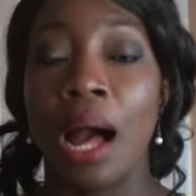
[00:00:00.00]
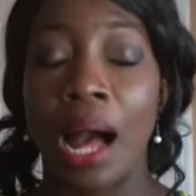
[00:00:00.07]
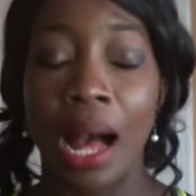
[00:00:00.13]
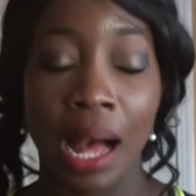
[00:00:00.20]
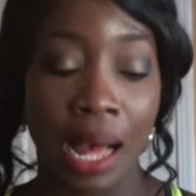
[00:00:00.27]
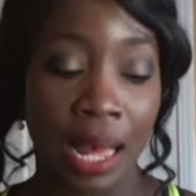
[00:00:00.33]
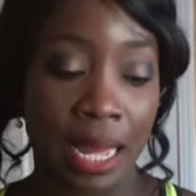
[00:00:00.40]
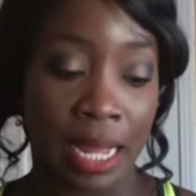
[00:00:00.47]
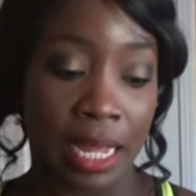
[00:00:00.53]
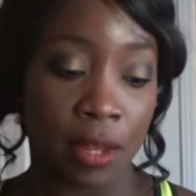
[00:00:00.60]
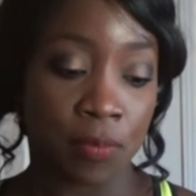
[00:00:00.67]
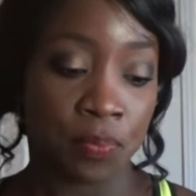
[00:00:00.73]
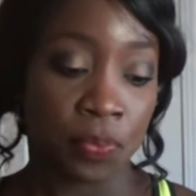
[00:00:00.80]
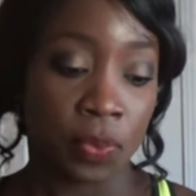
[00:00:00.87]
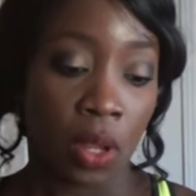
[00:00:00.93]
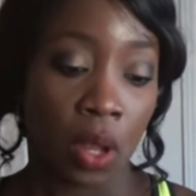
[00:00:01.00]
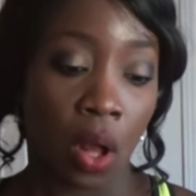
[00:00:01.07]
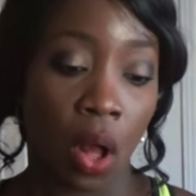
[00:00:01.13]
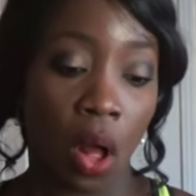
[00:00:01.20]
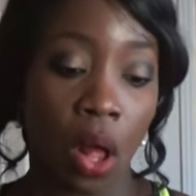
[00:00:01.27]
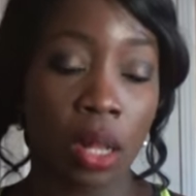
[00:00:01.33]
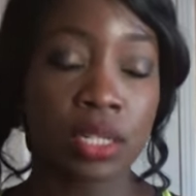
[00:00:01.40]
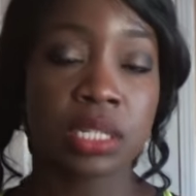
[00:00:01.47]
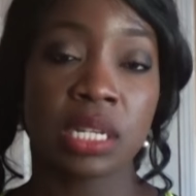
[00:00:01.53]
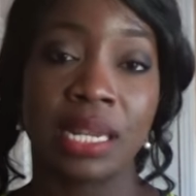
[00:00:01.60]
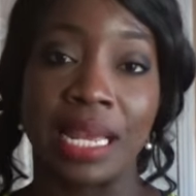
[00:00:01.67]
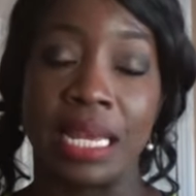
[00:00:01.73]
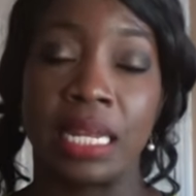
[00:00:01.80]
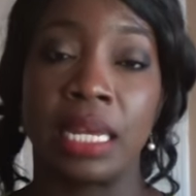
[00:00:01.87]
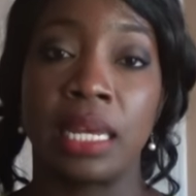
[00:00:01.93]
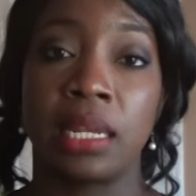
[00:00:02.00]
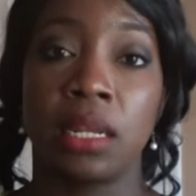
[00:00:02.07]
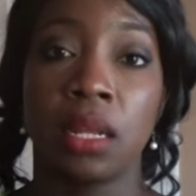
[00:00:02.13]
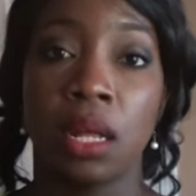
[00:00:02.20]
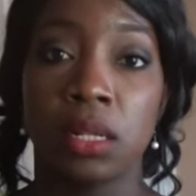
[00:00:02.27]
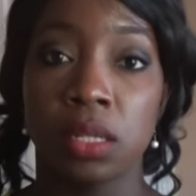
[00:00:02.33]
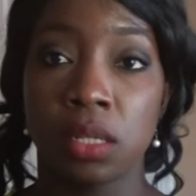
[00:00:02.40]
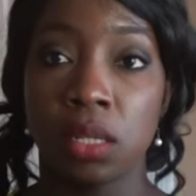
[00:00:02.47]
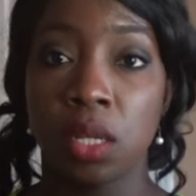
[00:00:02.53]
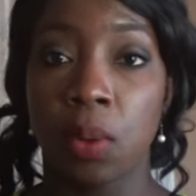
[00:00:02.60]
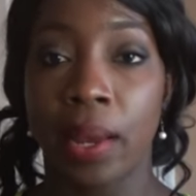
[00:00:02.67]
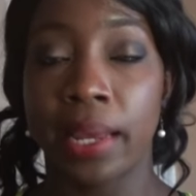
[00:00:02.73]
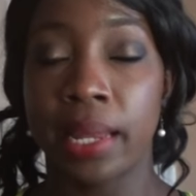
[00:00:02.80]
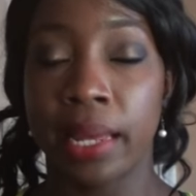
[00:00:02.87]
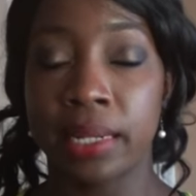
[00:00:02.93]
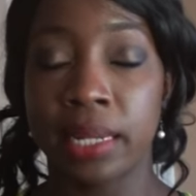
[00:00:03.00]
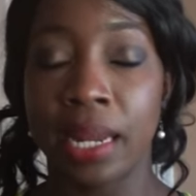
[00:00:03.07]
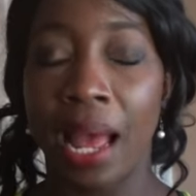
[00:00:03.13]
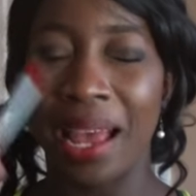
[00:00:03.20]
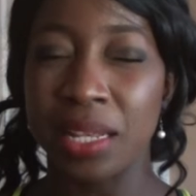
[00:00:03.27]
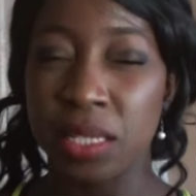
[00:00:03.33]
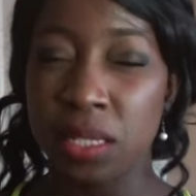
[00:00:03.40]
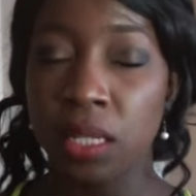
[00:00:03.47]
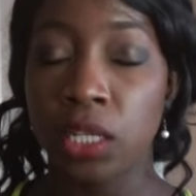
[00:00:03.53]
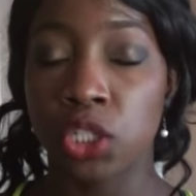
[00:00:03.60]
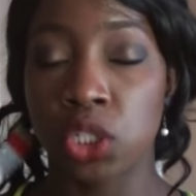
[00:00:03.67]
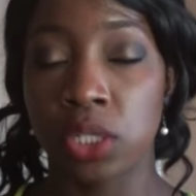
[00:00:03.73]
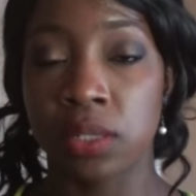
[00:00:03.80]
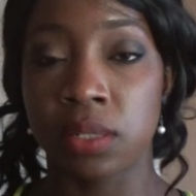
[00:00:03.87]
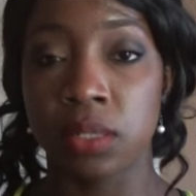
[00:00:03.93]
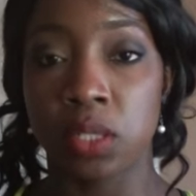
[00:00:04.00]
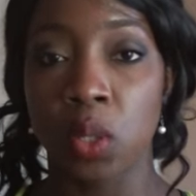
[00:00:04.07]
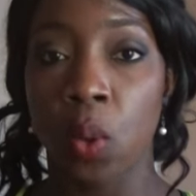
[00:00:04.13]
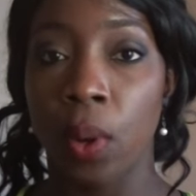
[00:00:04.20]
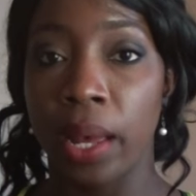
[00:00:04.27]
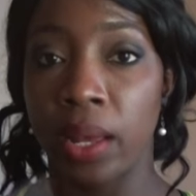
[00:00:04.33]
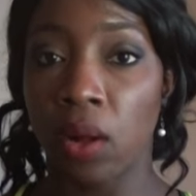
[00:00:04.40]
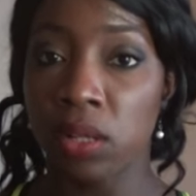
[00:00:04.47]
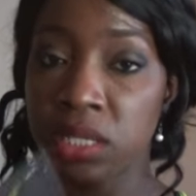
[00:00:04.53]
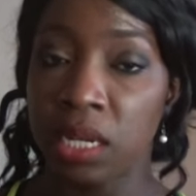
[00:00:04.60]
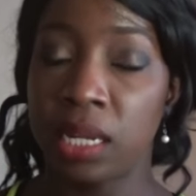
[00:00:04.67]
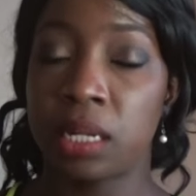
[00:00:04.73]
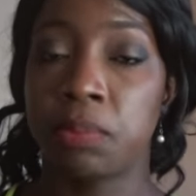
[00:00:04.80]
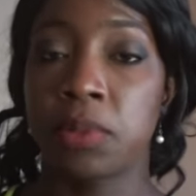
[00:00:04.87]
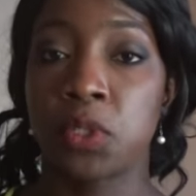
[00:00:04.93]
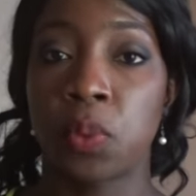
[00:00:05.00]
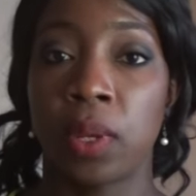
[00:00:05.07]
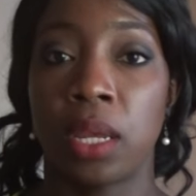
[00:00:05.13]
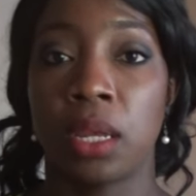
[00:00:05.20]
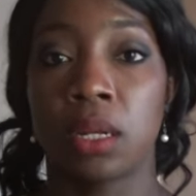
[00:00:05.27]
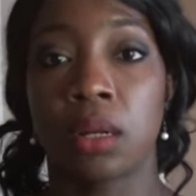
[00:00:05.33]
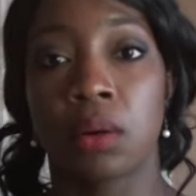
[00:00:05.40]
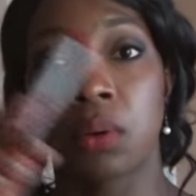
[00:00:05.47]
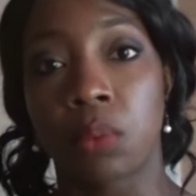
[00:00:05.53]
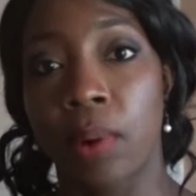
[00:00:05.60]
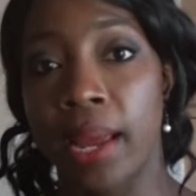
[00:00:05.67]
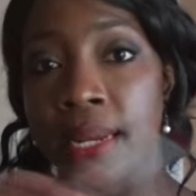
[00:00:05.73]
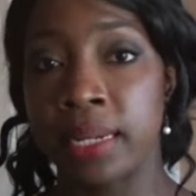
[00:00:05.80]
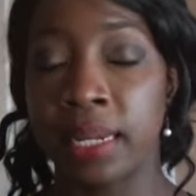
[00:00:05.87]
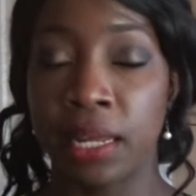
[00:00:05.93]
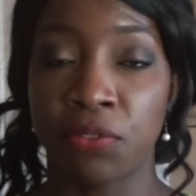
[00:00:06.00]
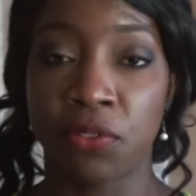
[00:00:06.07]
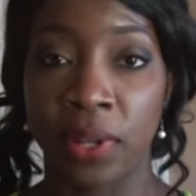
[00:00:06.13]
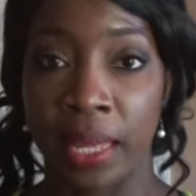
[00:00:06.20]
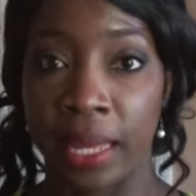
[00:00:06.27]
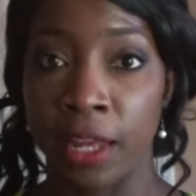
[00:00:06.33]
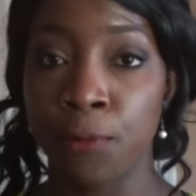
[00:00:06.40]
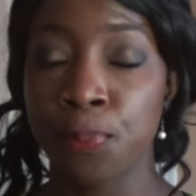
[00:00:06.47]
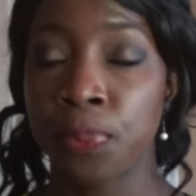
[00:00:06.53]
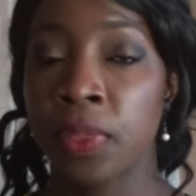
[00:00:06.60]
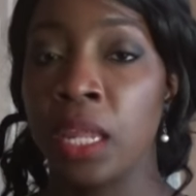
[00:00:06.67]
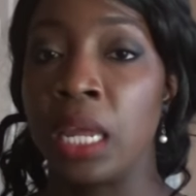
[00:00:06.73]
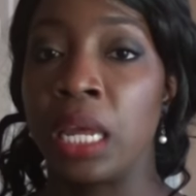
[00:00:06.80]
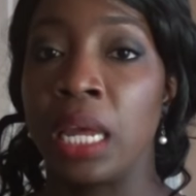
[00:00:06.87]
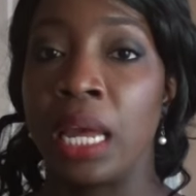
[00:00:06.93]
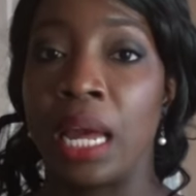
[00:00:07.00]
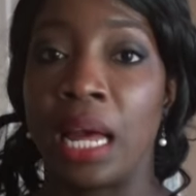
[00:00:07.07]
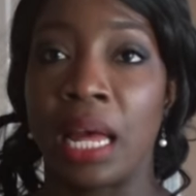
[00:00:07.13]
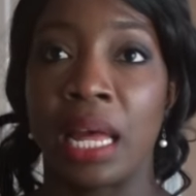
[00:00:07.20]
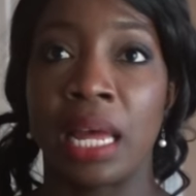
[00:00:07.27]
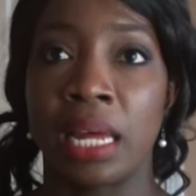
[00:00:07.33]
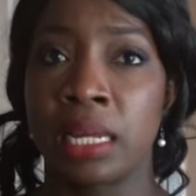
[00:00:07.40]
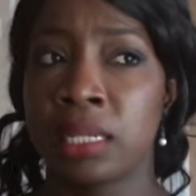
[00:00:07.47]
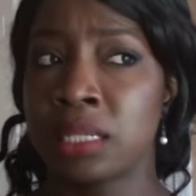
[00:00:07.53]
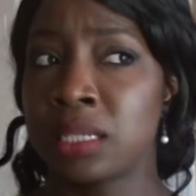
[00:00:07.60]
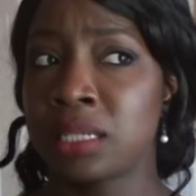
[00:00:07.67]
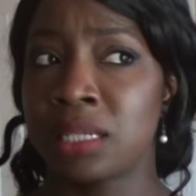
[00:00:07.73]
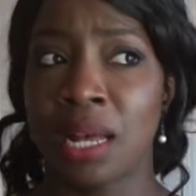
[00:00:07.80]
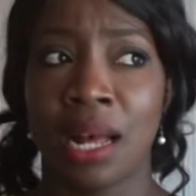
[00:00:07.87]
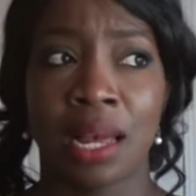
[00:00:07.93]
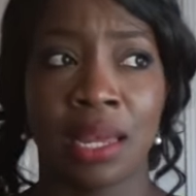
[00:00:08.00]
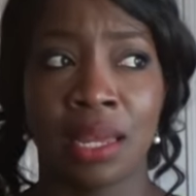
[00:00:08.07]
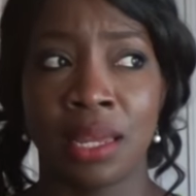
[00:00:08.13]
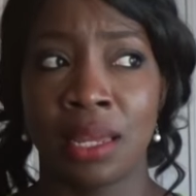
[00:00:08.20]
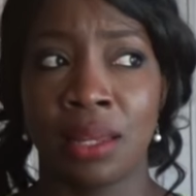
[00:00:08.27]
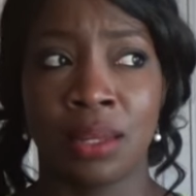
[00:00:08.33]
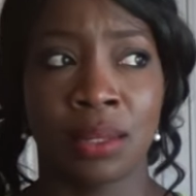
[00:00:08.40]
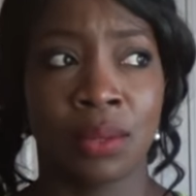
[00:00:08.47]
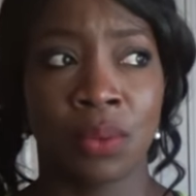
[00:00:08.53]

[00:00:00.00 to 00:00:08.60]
I alternated, you know, I did isolation, so I alternated between right and left leg, and I